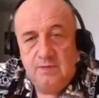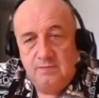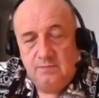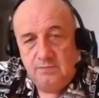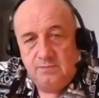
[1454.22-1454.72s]

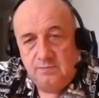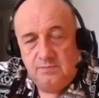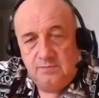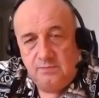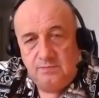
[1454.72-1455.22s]

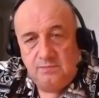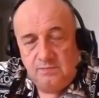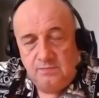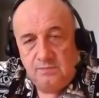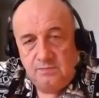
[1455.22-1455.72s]

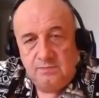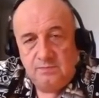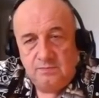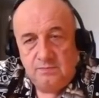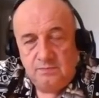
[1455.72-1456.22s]

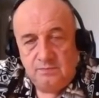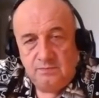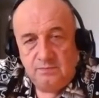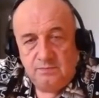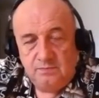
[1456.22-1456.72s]

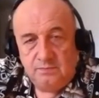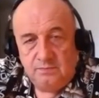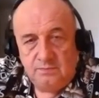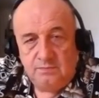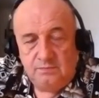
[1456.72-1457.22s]

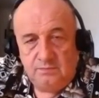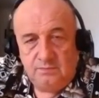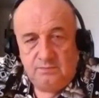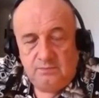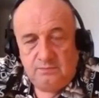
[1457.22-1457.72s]

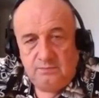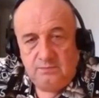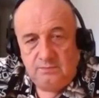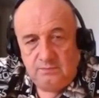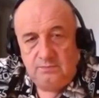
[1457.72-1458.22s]

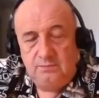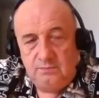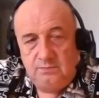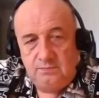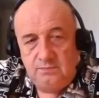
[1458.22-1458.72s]

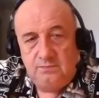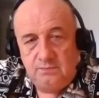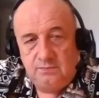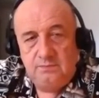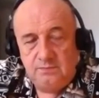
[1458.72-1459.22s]

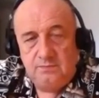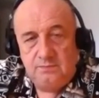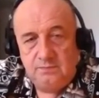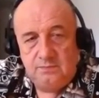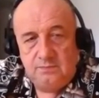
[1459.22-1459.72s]

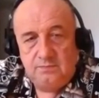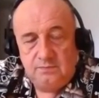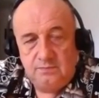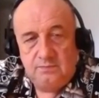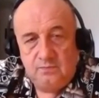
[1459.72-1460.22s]

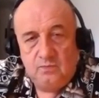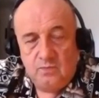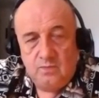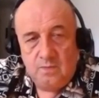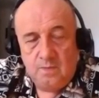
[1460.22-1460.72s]
[no speech]